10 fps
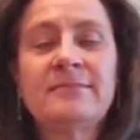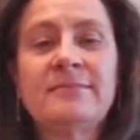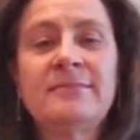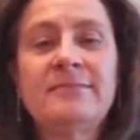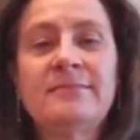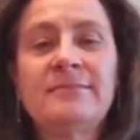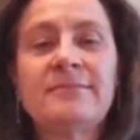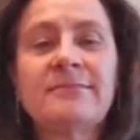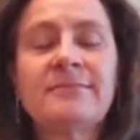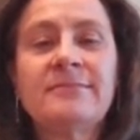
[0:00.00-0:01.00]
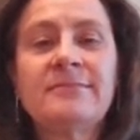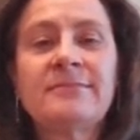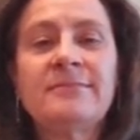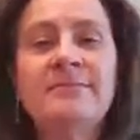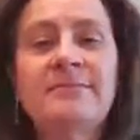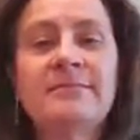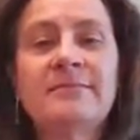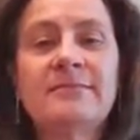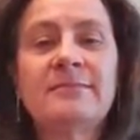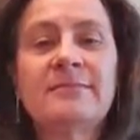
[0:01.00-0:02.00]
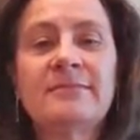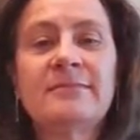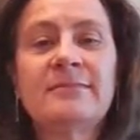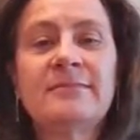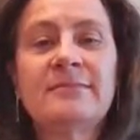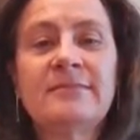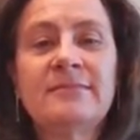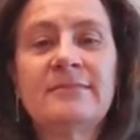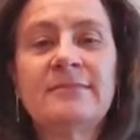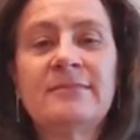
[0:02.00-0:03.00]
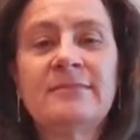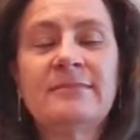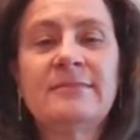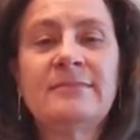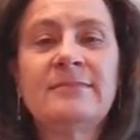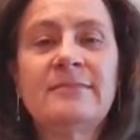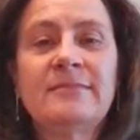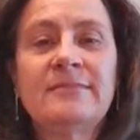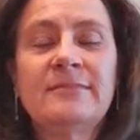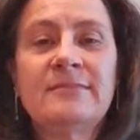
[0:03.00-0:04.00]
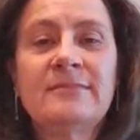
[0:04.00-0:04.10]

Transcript: (not speaking)